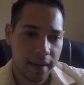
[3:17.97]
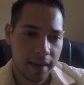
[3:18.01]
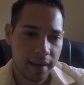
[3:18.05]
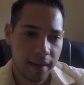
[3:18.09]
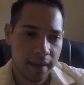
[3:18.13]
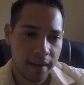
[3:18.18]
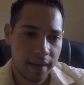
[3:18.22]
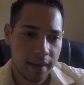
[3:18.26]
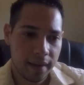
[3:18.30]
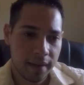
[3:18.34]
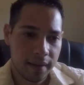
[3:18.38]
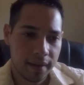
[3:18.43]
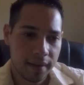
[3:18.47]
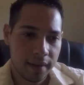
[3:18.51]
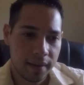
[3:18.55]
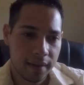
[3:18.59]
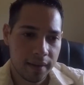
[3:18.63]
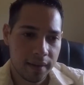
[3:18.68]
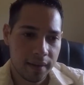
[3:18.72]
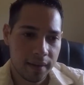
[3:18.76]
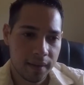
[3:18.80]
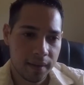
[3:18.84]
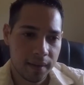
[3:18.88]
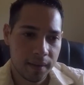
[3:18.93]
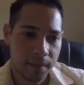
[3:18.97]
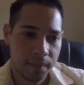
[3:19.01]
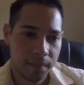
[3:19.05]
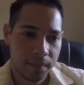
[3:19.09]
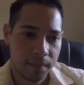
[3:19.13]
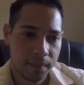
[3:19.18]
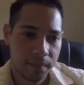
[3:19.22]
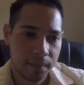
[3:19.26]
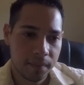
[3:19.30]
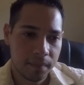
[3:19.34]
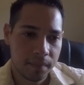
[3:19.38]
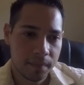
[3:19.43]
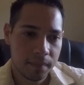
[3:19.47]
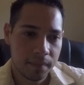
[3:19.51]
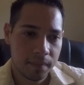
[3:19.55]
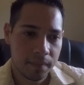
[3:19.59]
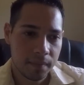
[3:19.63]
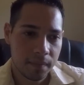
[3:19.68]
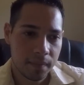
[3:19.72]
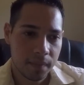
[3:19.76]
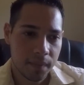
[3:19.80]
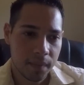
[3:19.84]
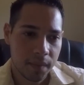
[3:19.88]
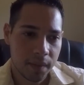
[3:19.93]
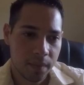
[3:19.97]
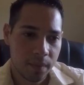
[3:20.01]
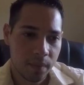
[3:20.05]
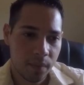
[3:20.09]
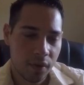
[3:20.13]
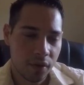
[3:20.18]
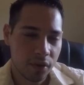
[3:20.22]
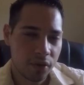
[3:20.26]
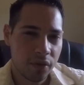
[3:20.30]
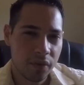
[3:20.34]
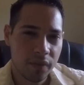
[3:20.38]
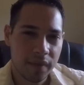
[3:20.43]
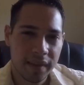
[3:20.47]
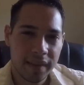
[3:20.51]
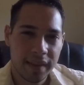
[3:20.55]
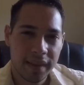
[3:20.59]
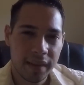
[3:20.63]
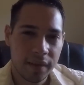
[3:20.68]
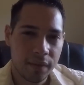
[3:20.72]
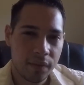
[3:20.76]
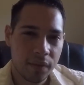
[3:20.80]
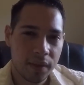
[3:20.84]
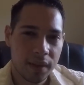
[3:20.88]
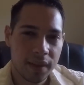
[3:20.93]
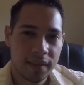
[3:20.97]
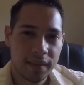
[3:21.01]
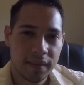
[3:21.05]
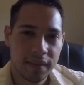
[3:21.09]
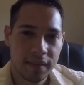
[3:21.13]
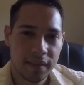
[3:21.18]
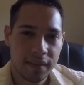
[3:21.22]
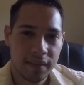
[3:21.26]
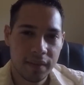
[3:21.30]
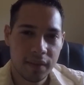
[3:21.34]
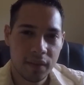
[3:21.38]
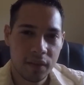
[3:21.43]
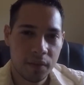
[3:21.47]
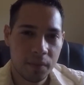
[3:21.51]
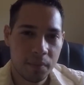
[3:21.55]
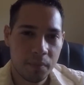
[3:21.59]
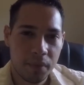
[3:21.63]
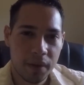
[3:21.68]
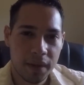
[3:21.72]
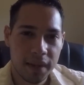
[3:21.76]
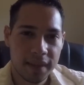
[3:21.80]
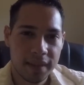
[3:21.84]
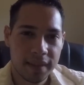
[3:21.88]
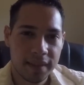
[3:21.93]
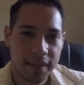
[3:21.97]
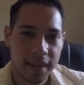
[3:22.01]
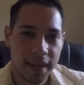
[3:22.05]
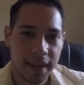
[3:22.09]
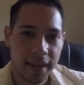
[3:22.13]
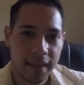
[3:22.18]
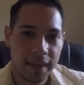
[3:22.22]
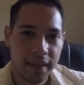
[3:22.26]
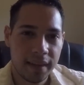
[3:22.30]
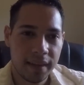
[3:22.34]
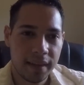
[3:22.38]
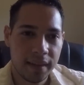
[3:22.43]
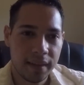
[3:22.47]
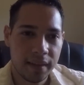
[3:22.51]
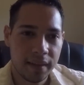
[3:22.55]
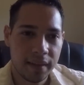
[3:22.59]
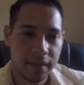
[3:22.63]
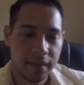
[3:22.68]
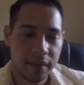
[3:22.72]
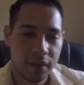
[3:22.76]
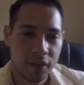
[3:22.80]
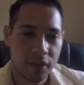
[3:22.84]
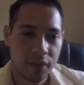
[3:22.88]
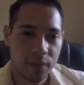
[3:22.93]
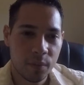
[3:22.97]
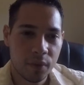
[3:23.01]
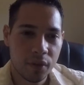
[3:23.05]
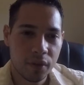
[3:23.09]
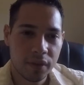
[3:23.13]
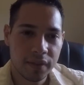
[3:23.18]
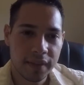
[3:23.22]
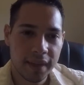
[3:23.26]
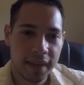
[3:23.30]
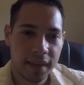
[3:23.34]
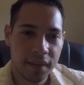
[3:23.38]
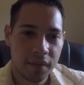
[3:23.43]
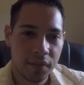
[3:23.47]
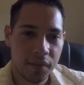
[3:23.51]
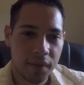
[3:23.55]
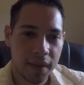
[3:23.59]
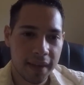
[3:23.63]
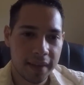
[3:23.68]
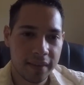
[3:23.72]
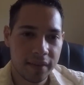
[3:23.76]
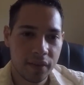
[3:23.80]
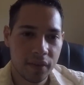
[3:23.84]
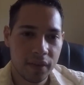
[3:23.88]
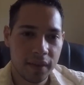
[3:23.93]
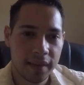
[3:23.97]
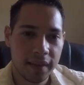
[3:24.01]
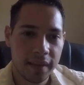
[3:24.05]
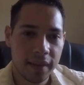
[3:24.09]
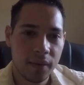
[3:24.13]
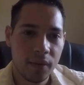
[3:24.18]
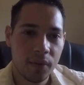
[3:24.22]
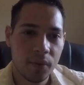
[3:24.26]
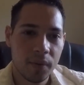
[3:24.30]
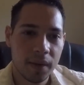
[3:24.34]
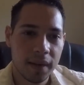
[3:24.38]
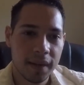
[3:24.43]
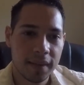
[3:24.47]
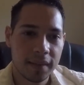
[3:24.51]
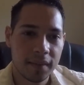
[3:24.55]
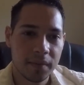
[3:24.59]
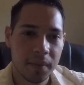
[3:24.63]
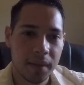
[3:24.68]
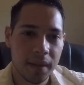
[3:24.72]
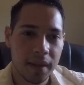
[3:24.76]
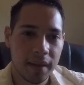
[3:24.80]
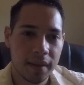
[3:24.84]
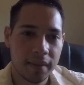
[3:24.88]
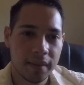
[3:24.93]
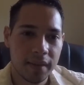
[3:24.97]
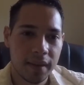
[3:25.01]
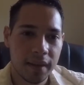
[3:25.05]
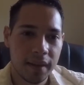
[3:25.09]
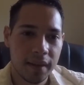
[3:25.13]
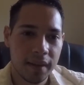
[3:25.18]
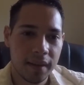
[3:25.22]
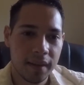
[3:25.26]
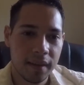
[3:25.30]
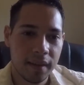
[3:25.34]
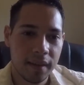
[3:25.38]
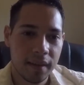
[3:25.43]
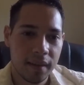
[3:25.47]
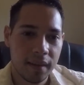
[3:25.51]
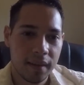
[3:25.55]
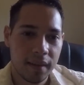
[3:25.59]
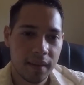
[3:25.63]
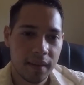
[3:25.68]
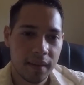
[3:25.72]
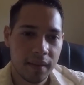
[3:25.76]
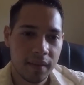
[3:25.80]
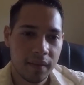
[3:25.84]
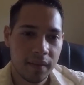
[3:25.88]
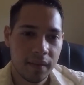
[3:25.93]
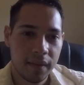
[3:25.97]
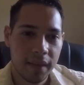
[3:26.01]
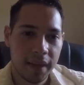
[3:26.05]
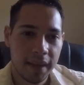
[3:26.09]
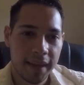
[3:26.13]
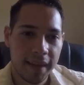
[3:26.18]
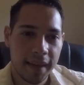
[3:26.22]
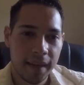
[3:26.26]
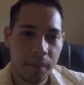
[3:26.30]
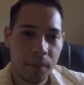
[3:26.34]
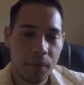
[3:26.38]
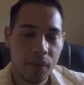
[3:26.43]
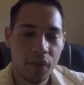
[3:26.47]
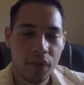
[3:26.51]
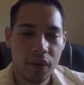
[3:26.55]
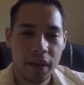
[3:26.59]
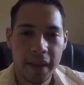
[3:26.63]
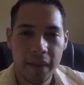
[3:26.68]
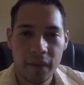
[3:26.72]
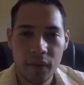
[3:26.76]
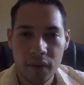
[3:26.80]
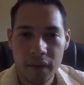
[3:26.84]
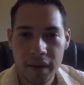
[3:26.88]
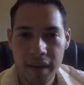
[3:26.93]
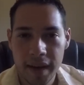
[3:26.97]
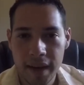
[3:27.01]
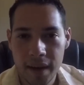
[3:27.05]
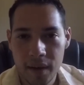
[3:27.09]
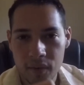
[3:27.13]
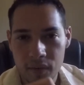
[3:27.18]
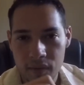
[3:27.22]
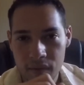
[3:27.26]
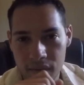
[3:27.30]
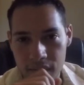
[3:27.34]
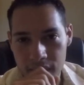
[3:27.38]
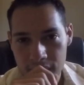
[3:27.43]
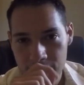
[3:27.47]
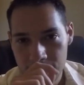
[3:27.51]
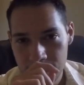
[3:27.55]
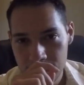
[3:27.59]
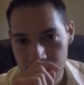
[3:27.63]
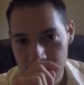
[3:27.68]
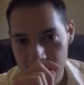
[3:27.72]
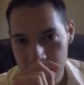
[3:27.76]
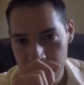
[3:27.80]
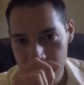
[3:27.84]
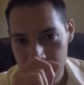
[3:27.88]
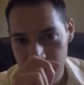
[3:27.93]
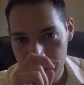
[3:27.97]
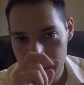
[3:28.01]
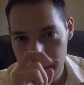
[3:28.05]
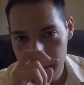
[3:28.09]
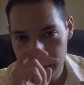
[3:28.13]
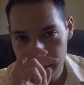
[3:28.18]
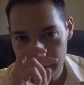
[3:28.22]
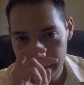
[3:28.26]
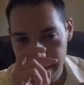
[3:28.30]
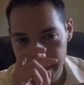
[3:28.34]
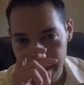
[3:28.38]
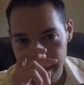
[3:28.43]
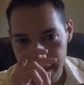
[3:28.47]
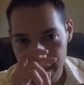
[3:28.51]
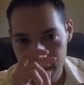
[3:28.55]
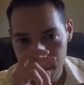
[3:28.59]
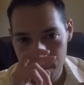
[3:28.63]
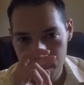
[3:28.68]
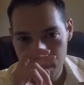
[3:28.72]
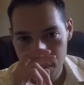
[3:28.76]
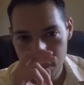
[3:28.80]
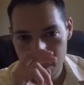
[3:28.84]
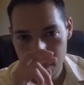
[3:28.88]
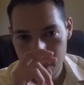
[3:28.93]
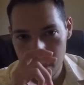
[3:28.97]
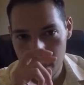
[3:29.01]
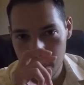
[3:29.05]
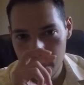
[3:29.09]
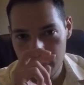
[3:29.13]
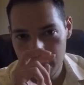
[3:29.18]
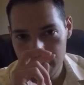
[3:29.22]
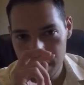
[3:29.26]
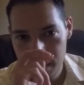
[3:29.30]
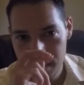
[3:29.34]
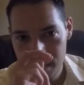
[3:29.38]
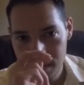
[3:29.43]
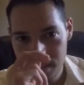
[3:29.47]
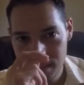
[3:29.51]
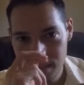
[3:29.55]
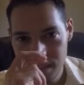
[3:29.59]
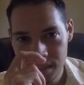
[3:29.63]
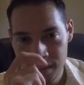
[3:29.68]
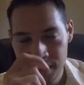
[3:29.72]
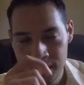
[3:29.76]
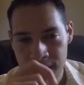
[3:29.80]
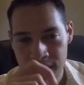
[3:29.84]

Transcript: And most of the difference, they're pretty tiny. There's more satisfaction in the US because they give you leather couches, they give you sodas.